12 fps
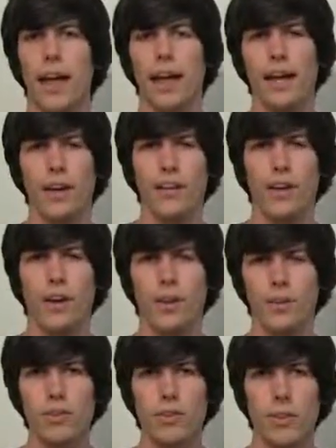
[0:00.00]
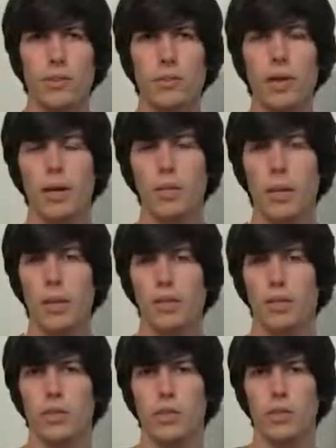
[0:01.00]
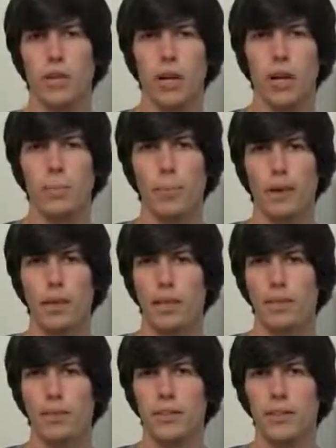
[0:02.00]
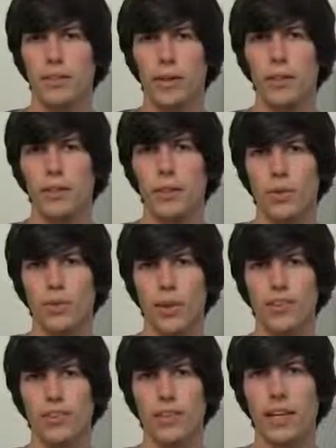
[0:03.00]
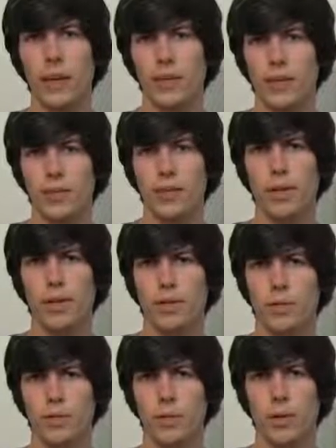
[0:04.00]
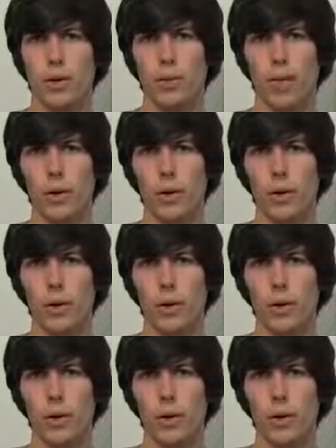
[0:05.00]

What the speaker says: And also you may want to look up differentials and see how differentials work.